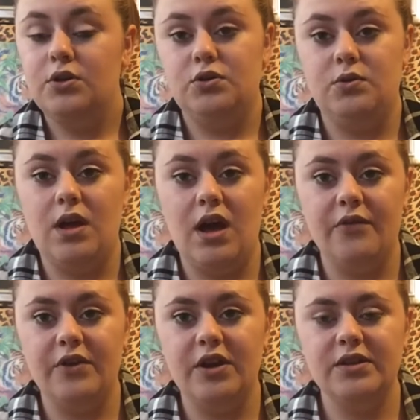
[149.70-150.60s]
two and a
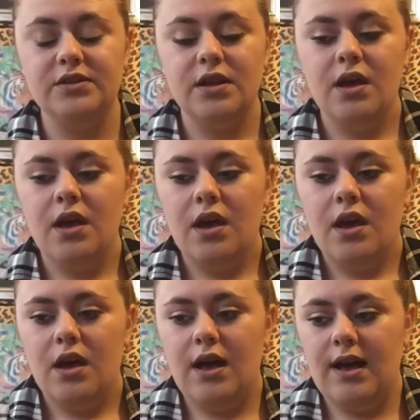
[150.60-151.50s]
half years.
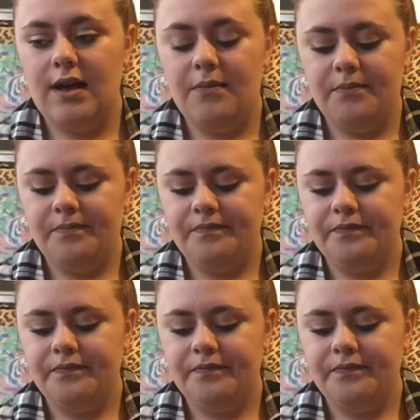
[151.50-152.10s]
Um,